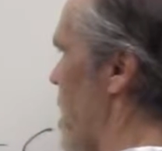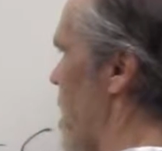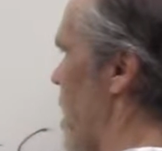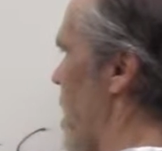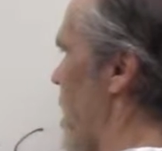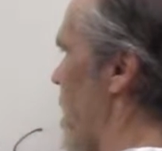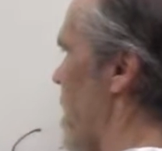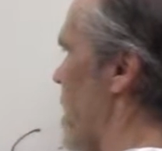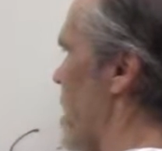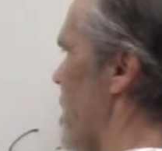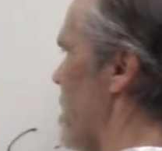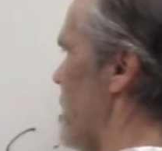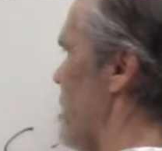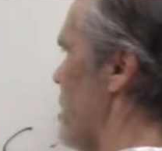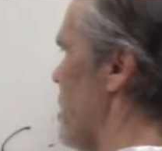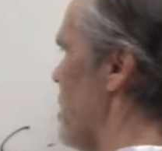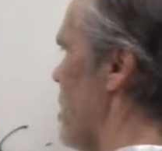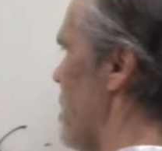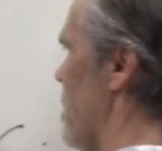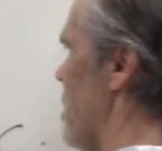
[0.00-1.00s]

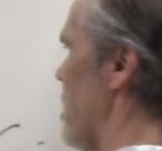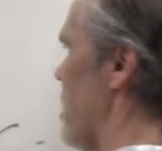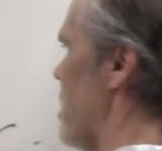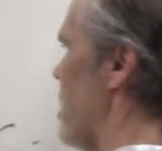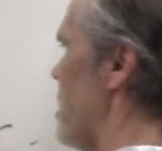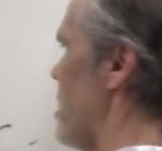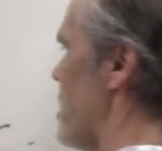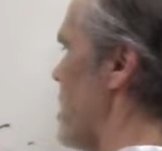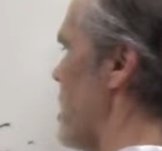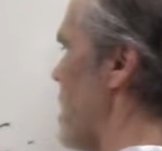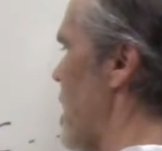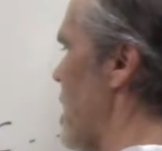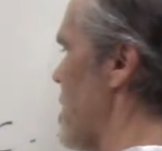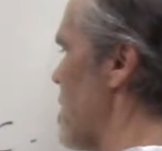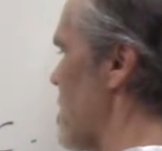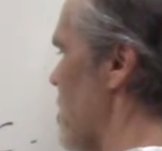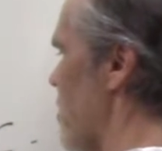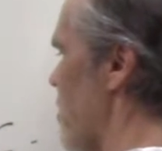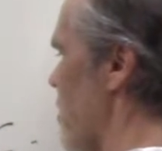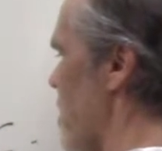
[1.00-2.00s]
And in the case
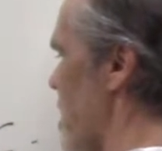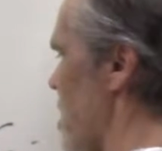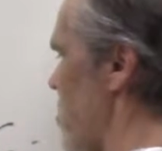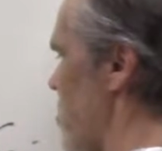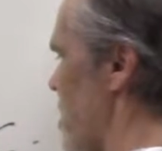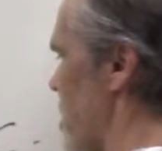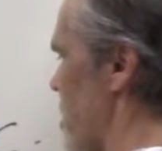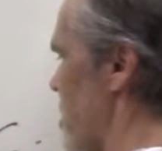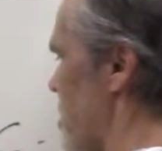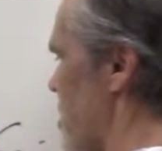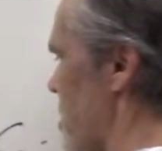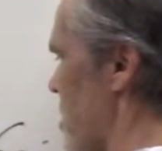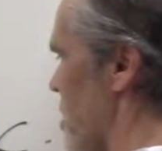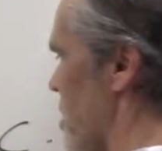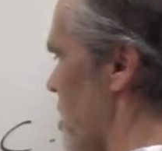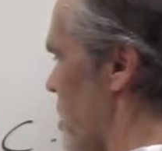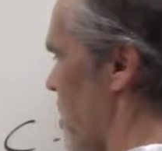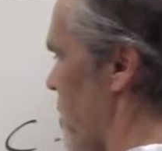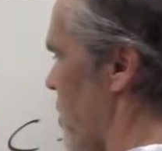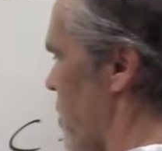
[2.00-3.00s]
of lipids,
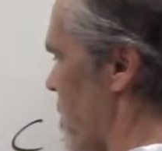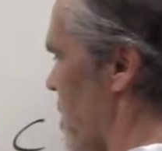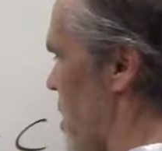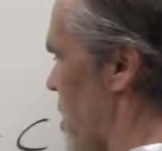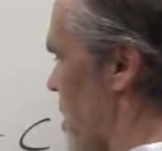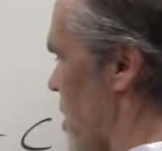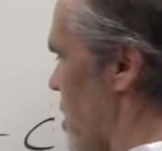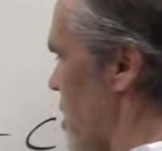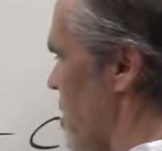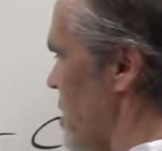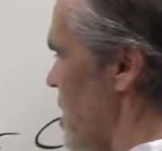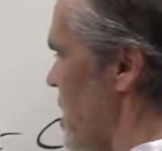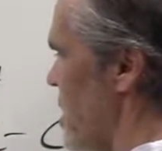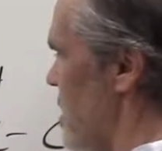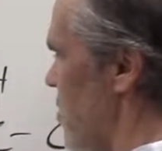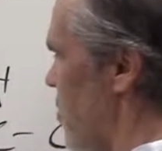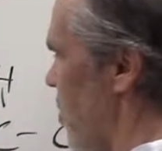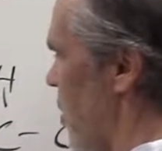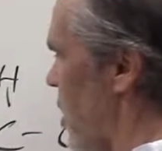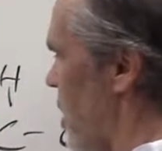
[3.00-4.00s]
these
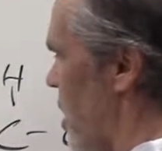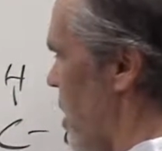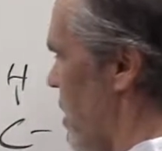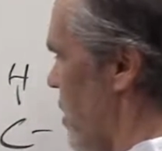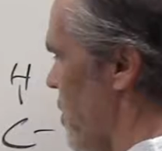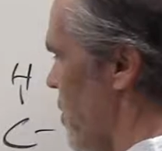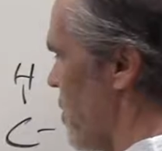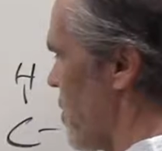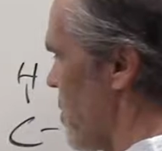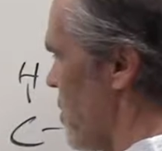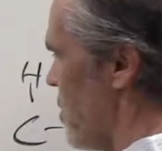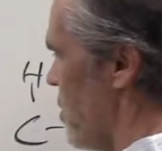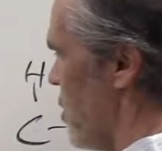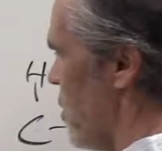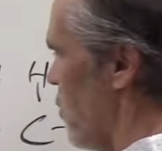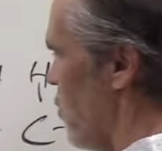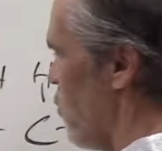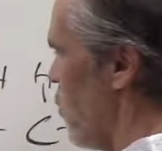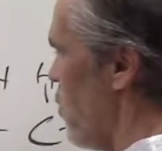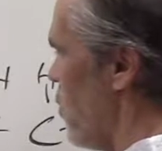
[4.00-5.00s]
bonds
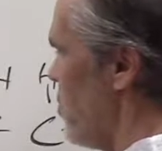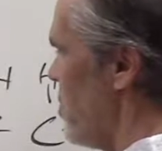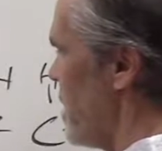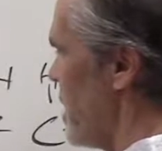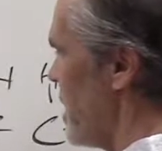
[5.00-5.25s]
will be